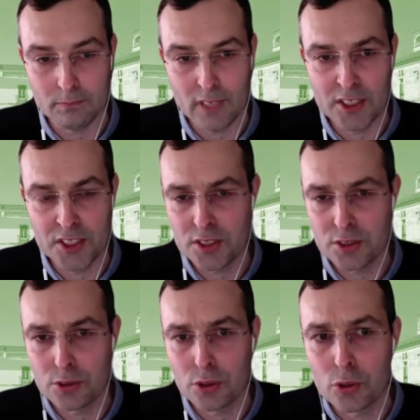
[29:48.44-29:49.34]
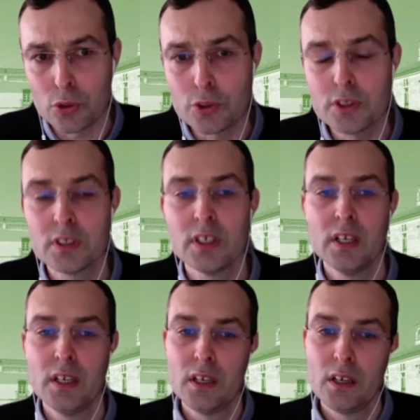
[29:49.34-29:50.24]
And just to conclude,
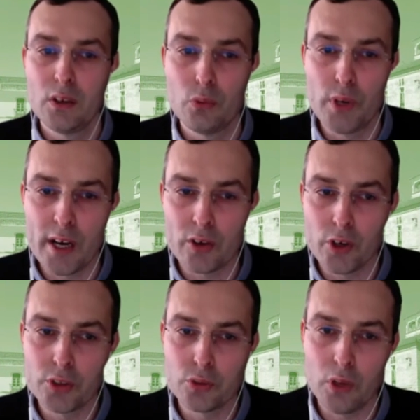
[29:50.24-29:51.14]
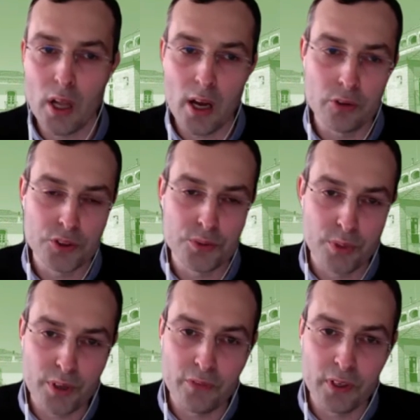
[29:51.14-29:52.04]
we are going to launch
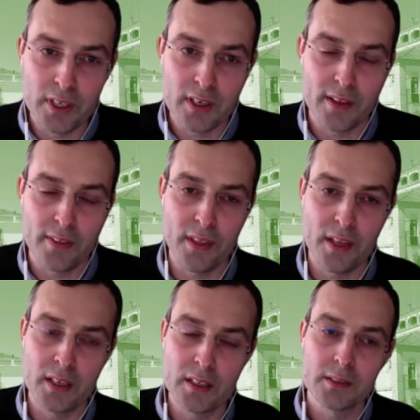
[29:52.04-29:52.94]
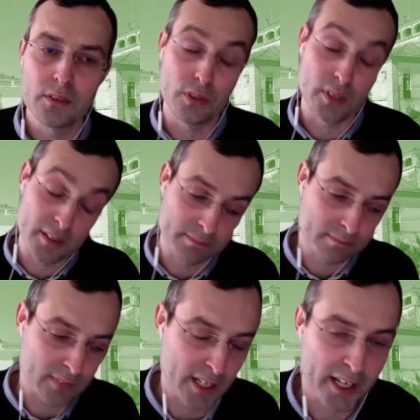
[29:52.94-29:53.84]
briefly, I think, or
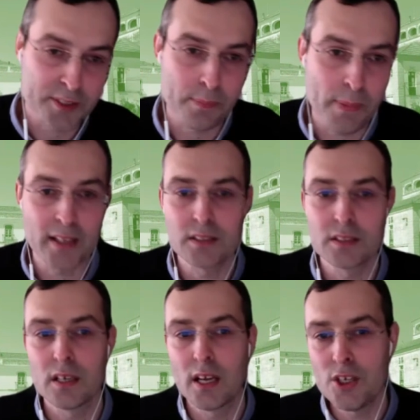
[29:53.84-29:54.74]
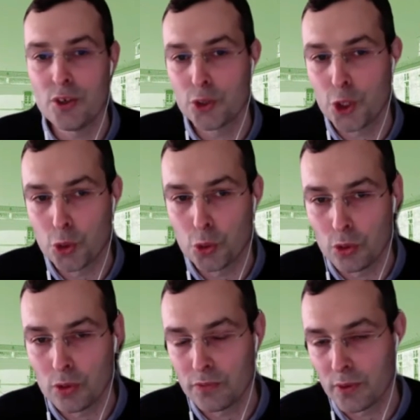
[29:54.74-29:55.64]
I expect, a new
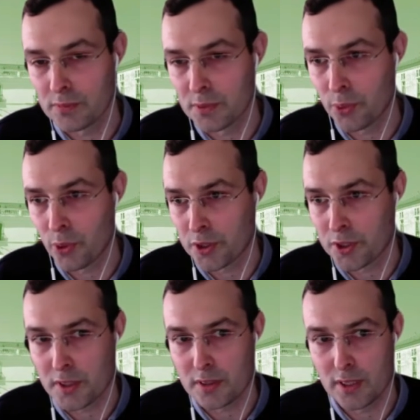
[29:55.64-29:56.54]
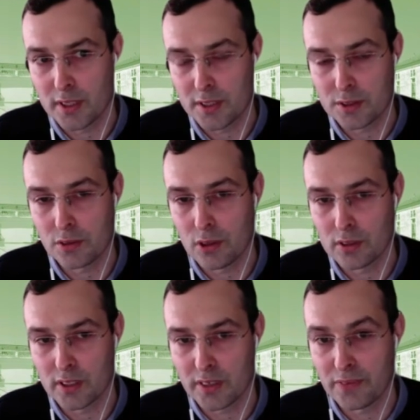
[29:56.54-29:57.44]
tool from the project that is called
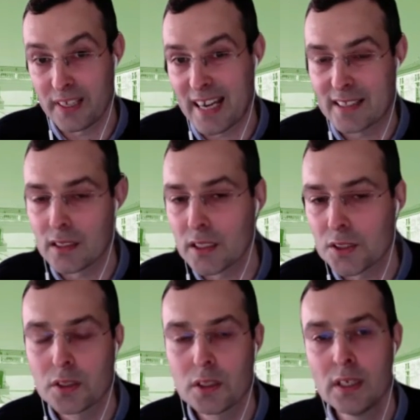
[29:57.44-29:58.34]
the Rever Atlas.